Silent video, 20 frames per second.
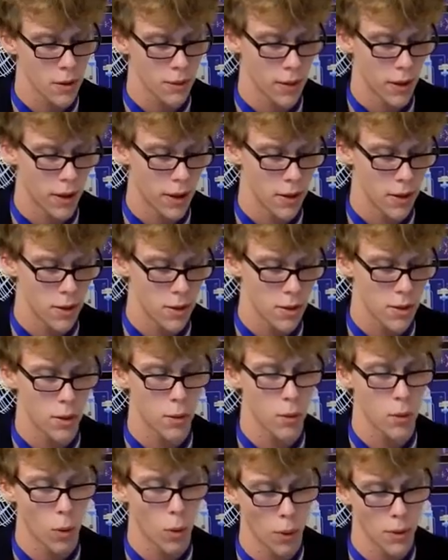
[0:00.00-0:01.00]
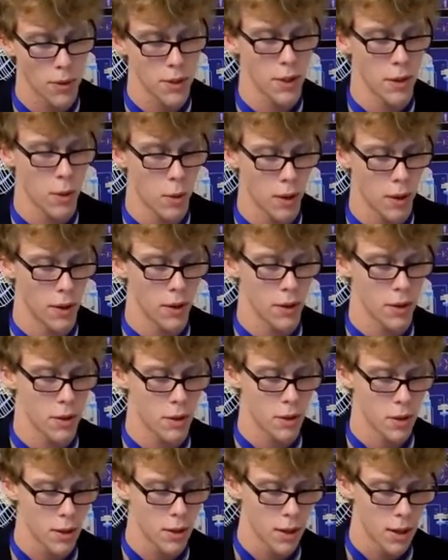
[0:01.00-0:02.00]
of laws, so courts and
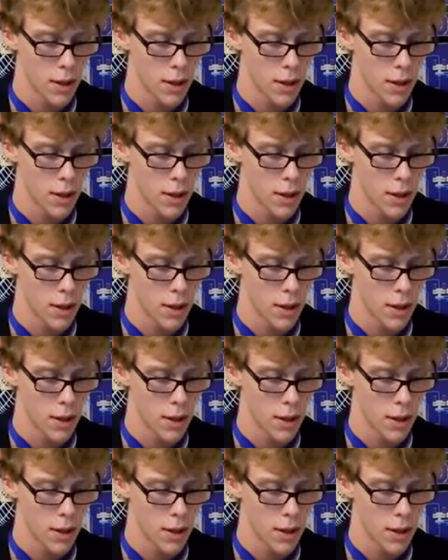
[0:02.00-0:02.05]
lawyers.